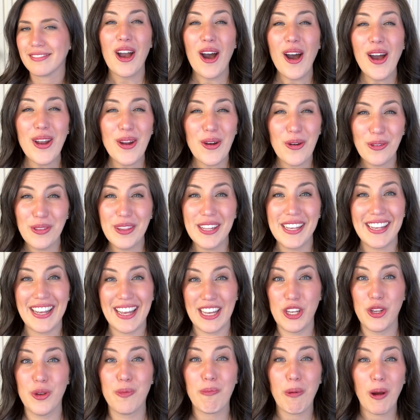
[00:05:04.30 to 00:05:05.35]
Not only
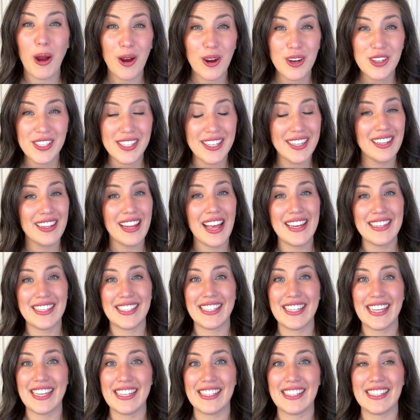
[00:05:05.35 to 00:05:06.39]
can you
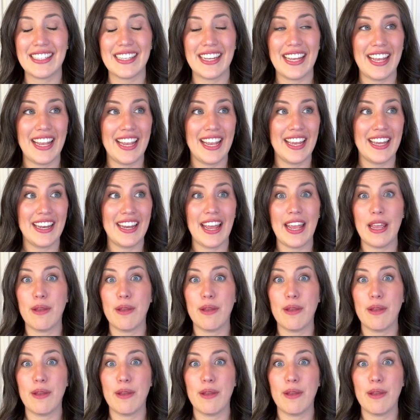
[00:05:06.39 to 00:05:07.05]
personalize this in